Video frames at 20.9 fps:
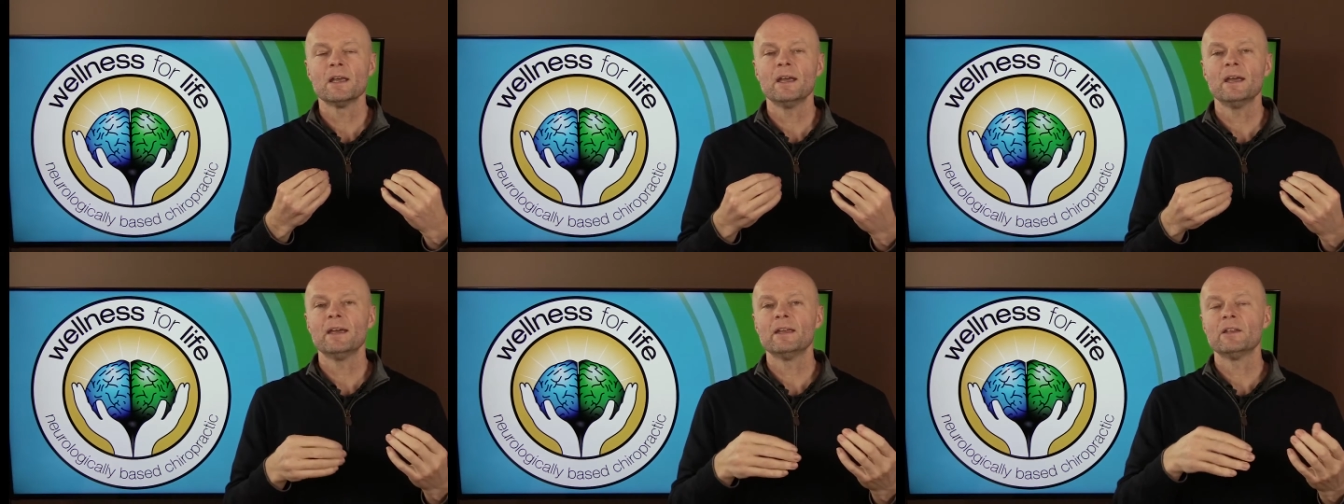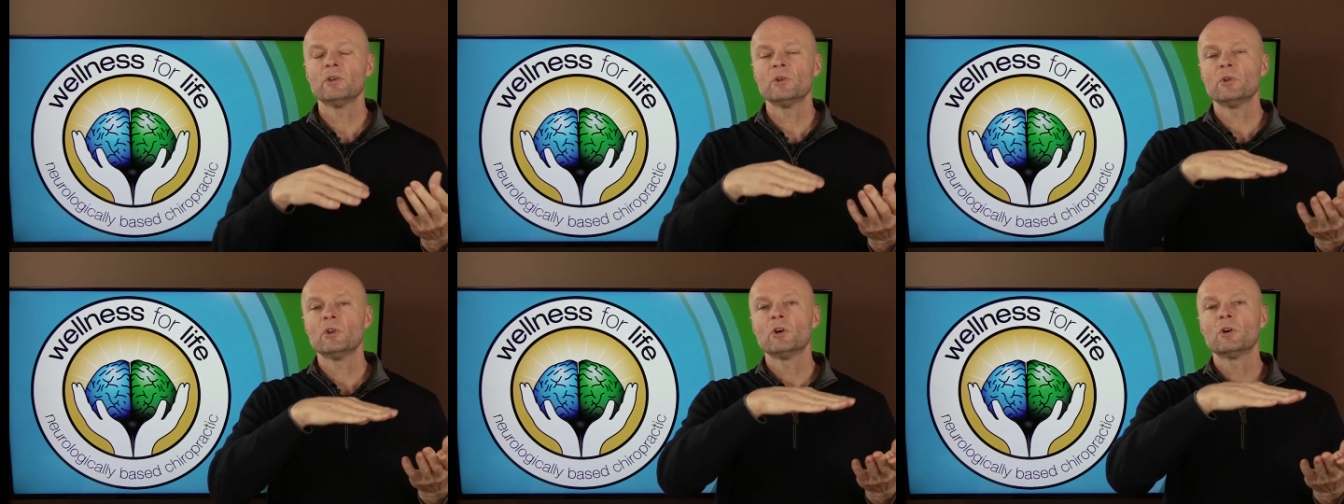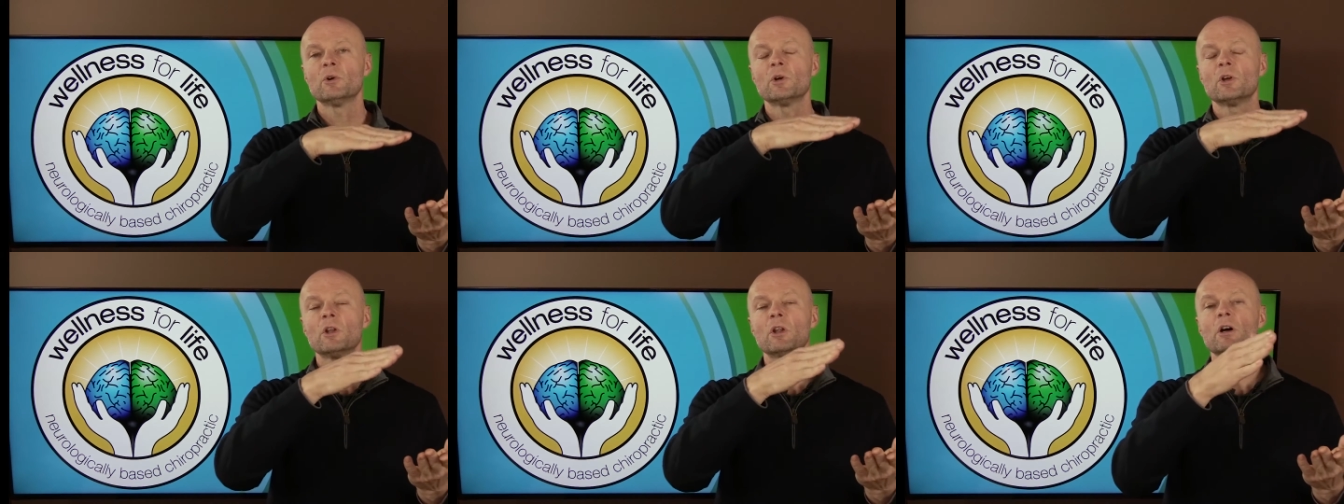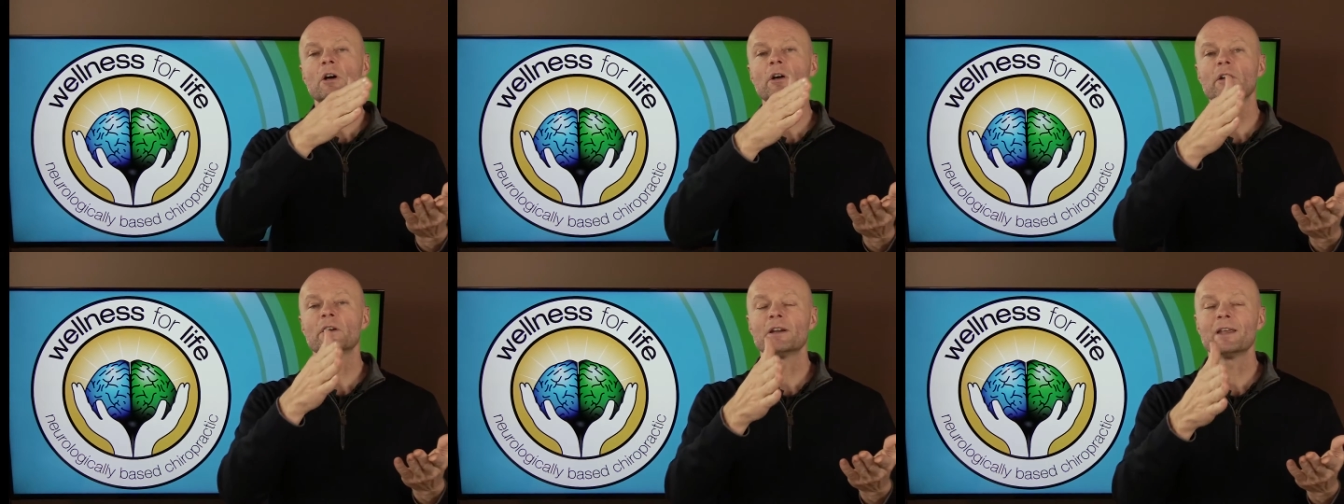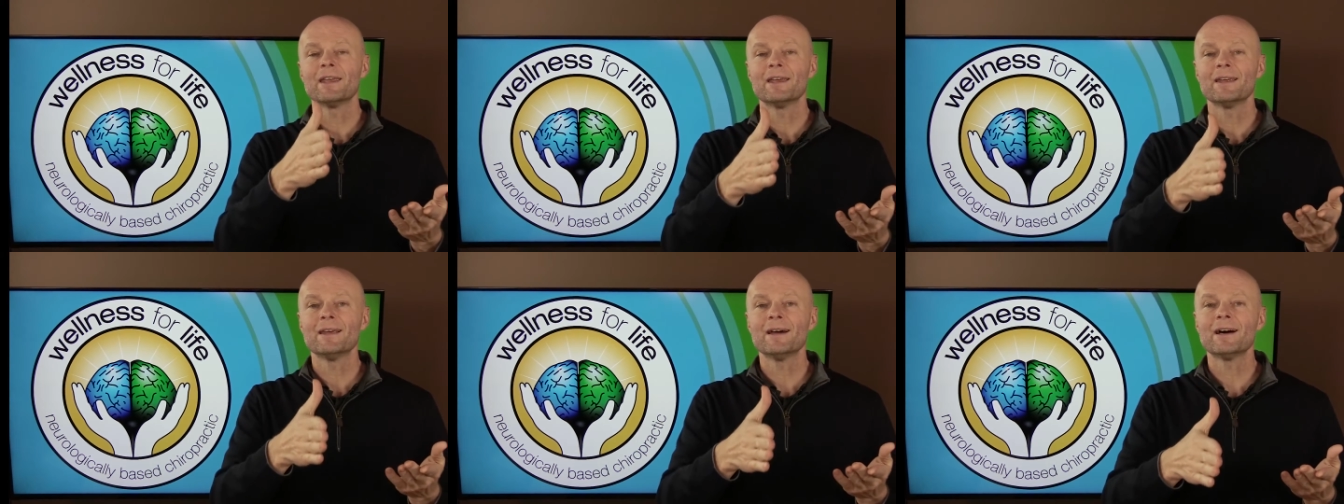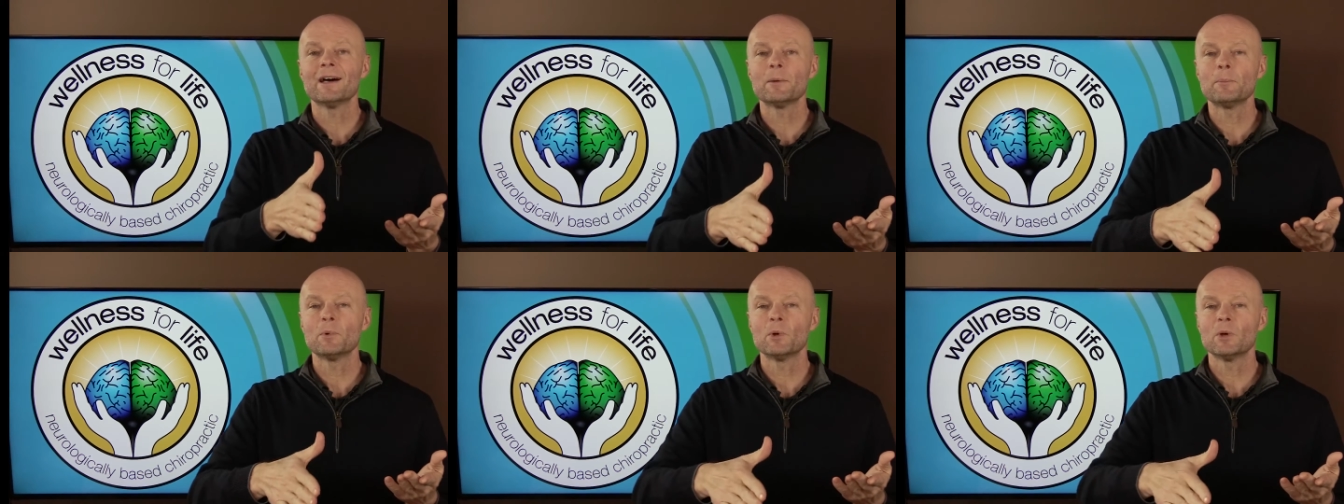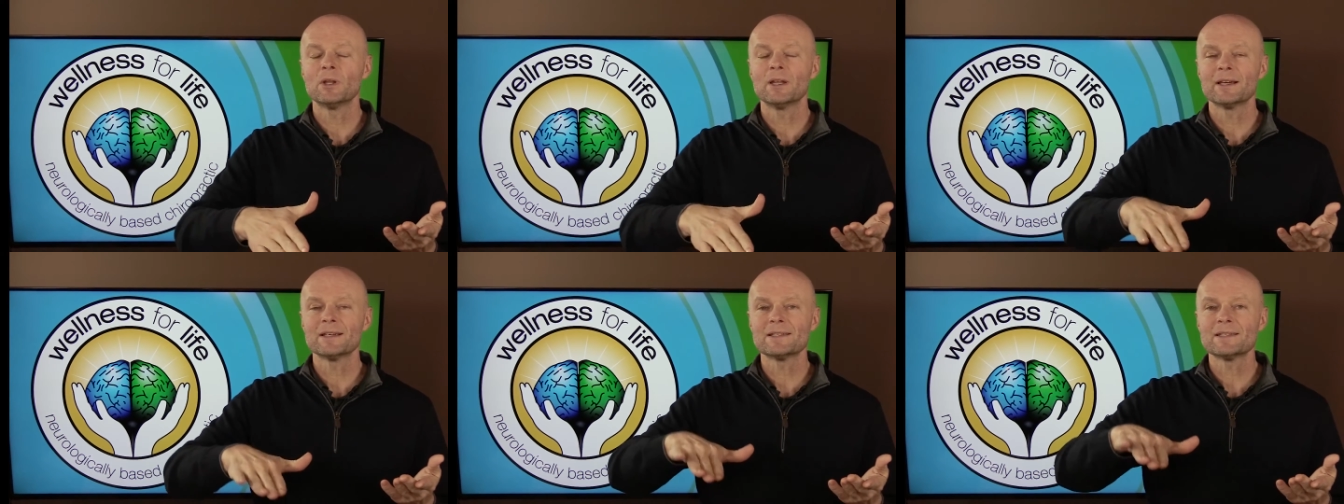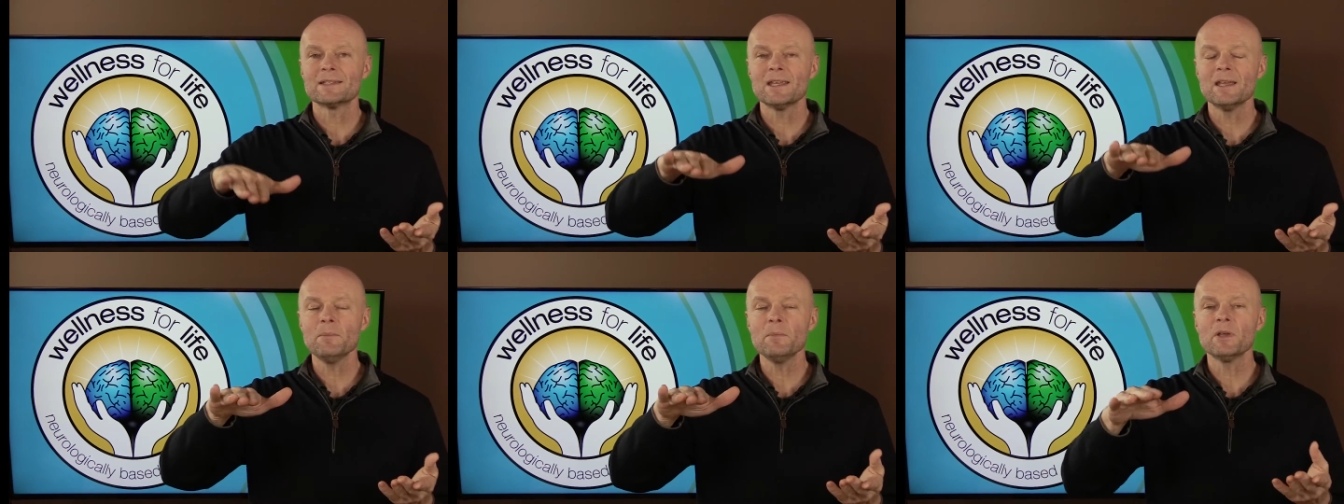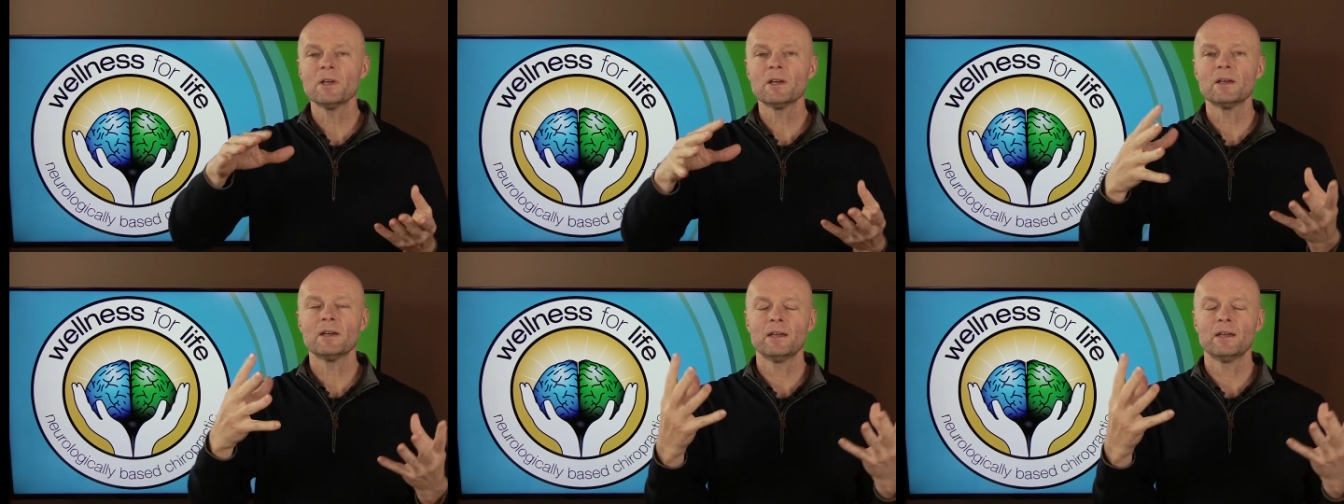and you no longer get hypoglycemia,